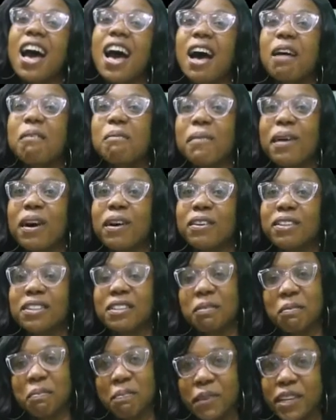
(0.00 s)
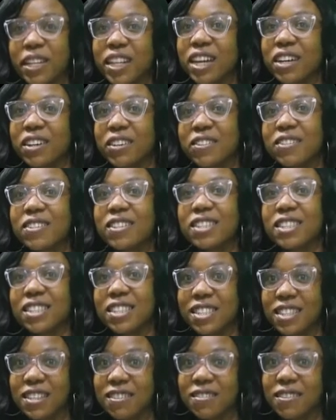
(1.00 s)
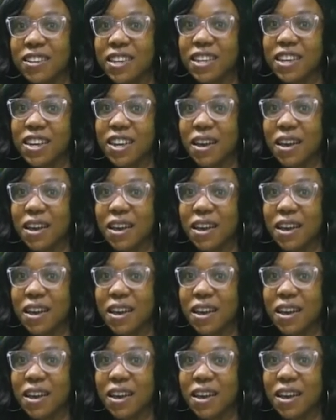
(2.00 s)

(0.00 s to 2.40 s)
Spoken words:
about Pinnacle TV.